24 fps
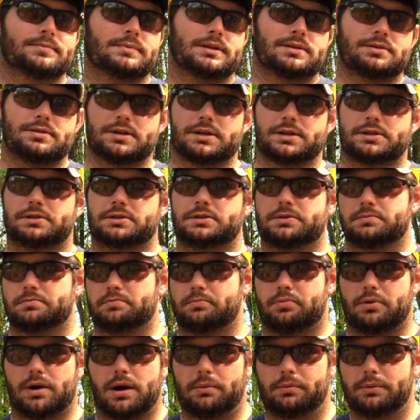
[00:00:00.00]
This
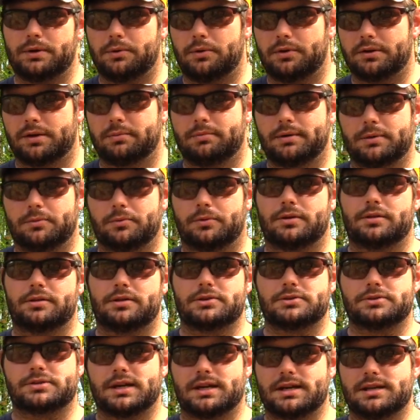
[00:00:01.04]
probably wouldn't have been one of
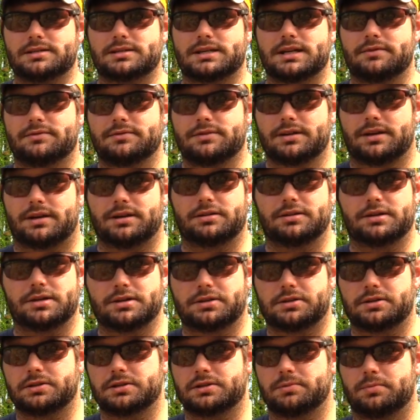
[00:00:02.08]
those days given the
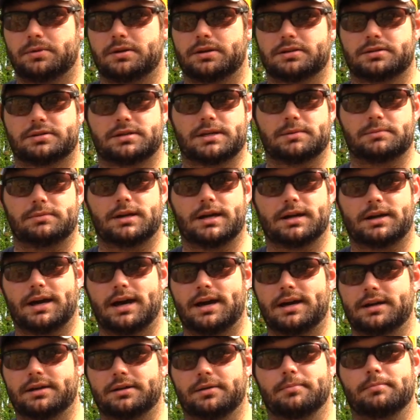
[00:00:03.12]
conditions, but it seemed like
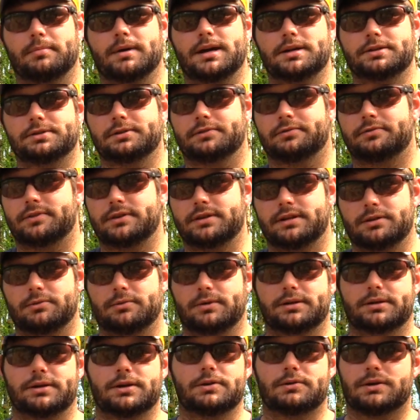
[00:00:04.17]
I hit a major feeding
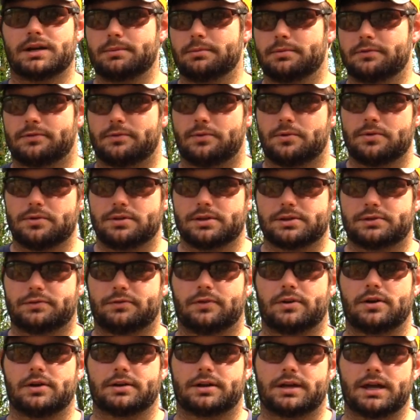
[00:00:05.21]
window right before this
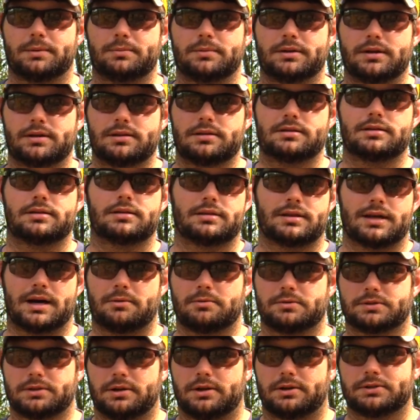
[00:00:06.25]
front came in.
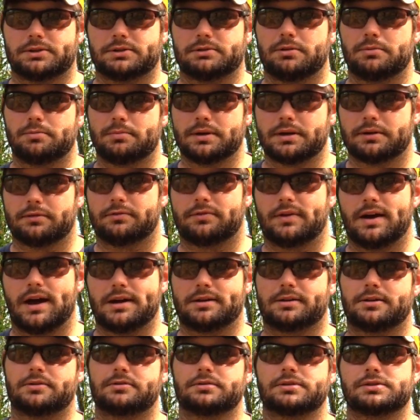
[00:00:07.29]
That was also a big
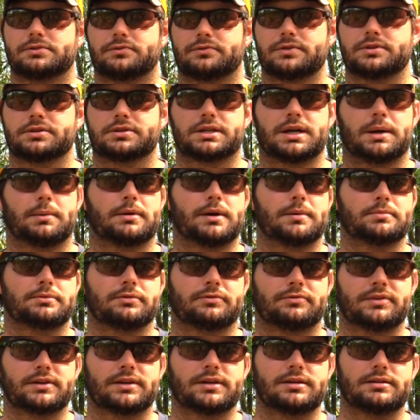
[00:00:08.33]
factor in these fish coming up to
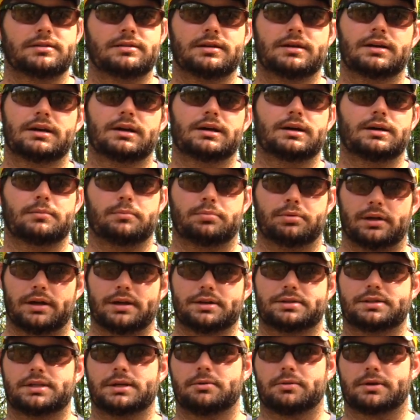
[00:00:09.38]
feed.
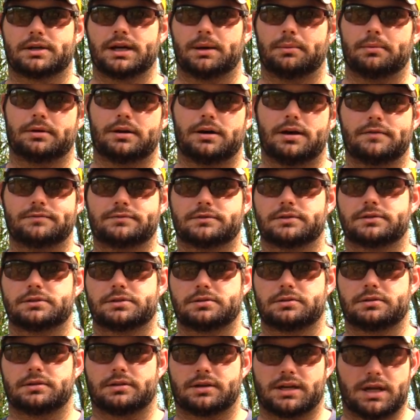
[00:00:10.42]
Plus, they were coming off the
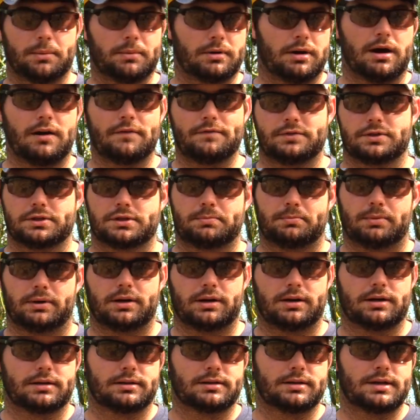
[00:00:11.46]

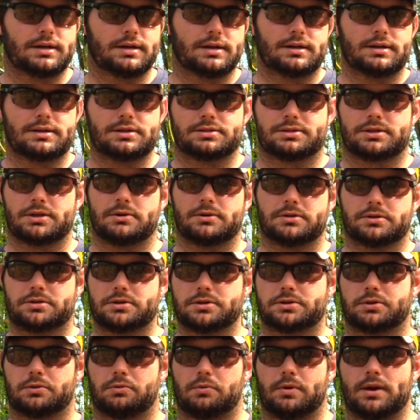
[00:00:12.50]
spawn, so it's
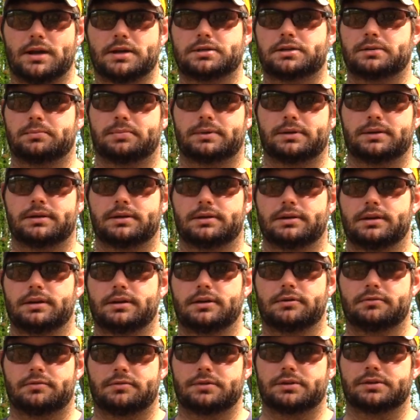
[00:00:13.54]
just a recipe
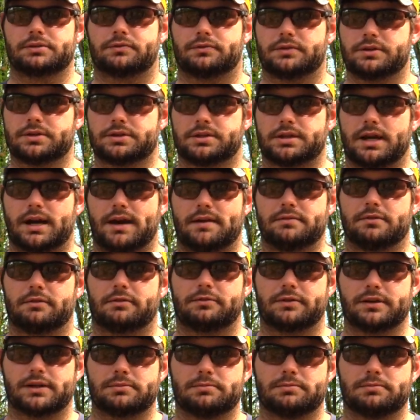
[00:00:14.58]
for these fish to have the feed